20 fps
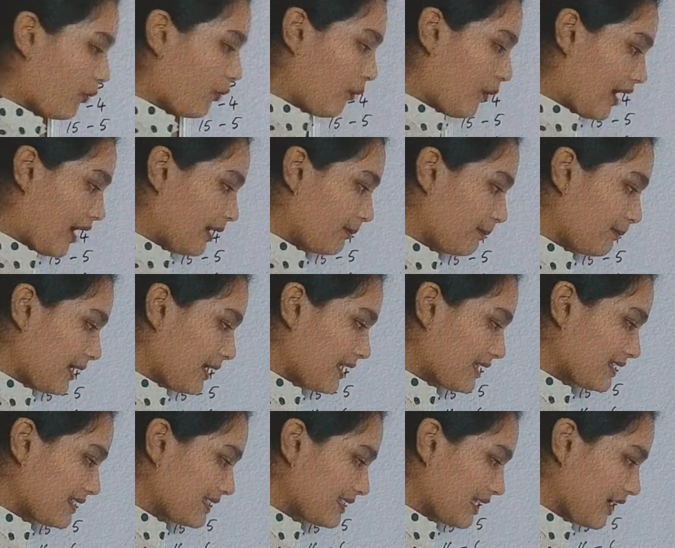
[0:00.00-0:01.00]
1
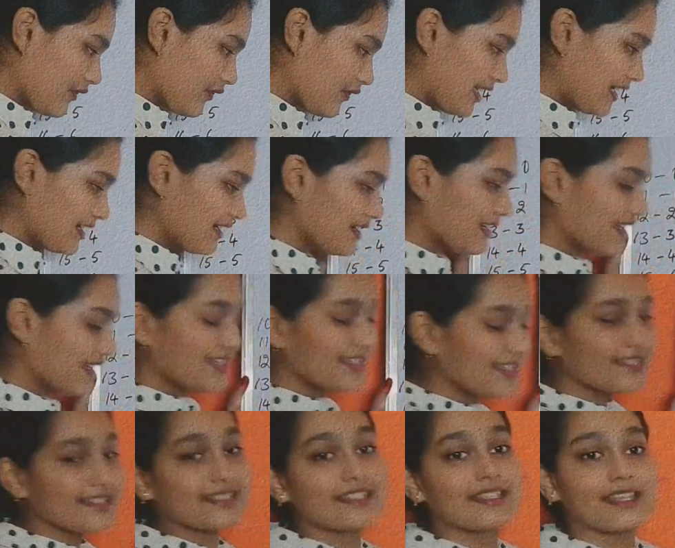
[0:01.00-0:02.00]
plus 7
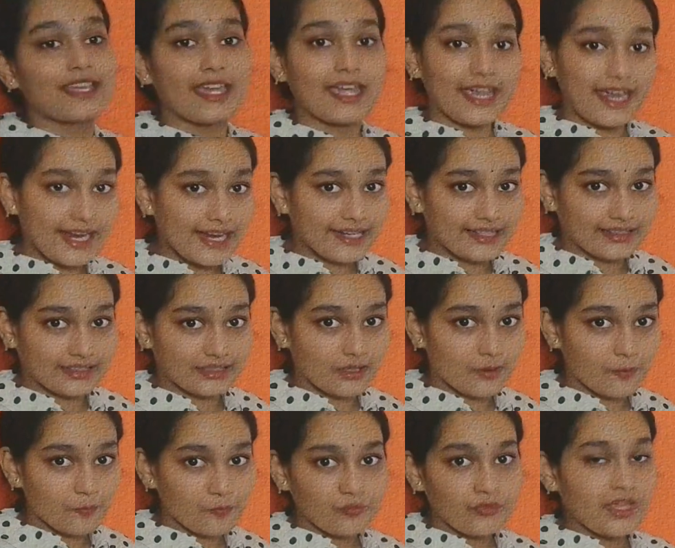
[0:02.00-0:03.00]
is 8
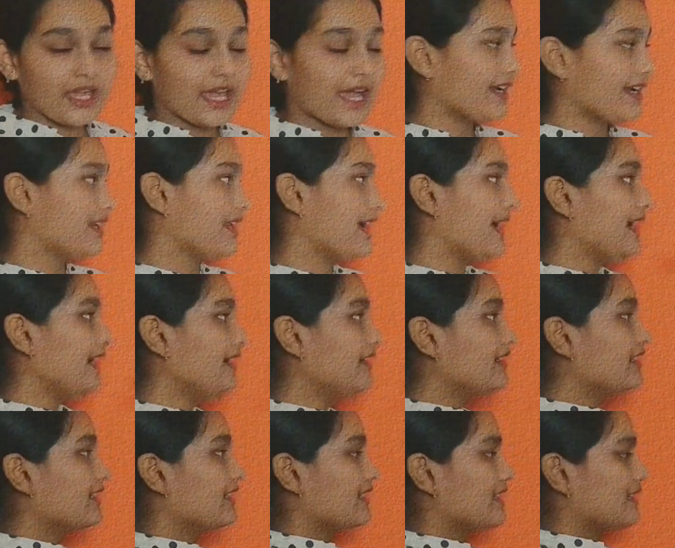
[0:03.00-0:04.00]
and
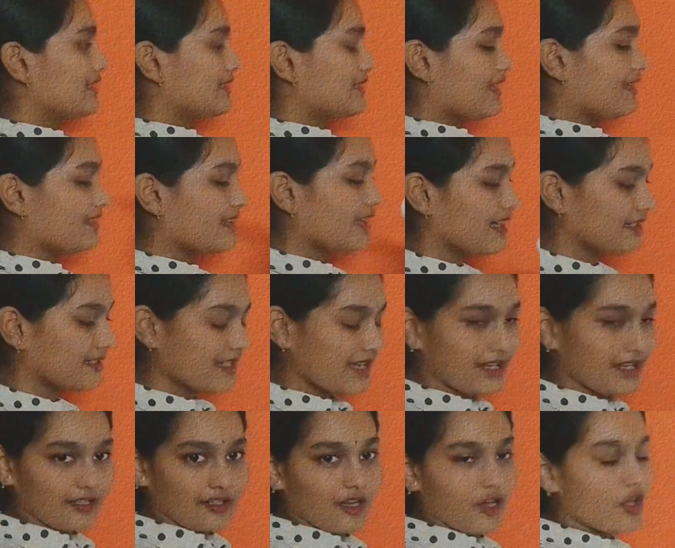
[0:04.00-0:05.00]
8 is less than
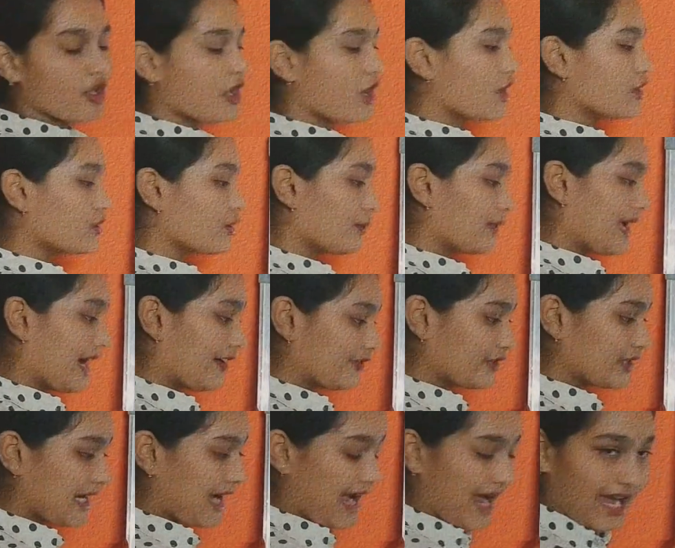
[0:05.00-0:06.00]
10. So we have
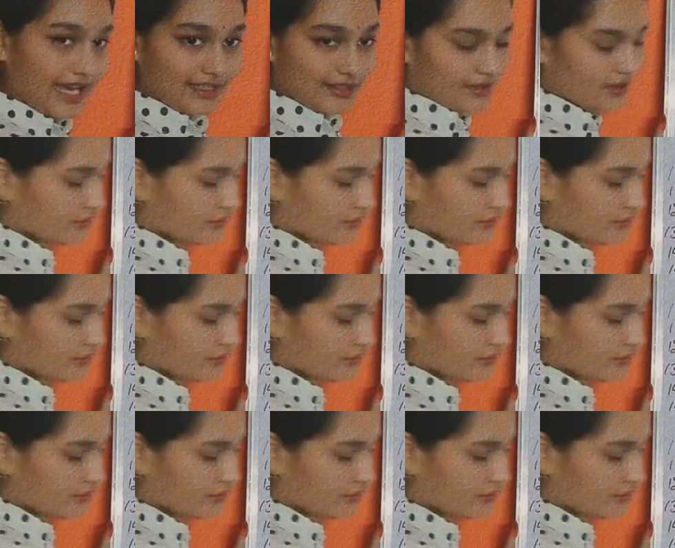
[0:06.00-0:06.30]
to add